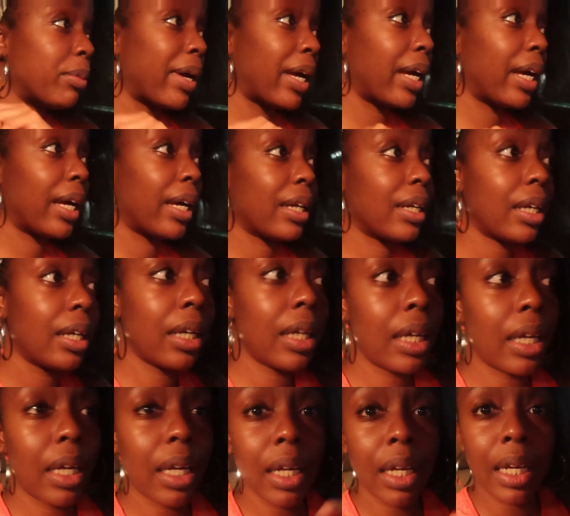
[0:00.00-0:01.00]
bad
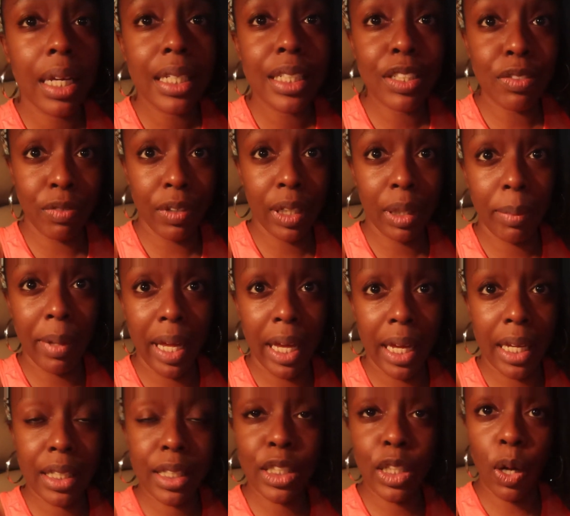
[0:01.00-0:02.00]
it's really
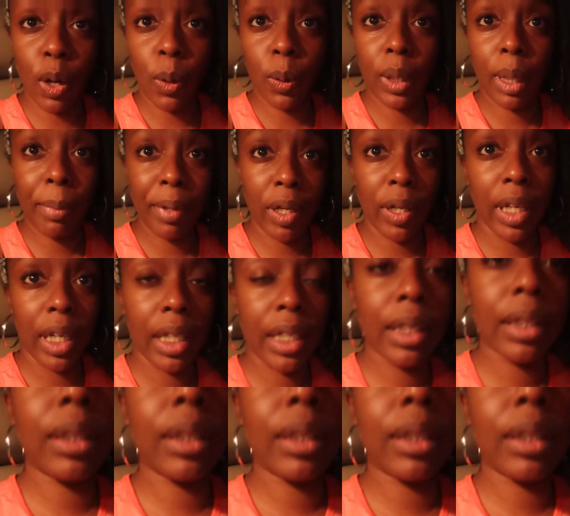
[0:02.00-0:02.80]
bad so let me go ahead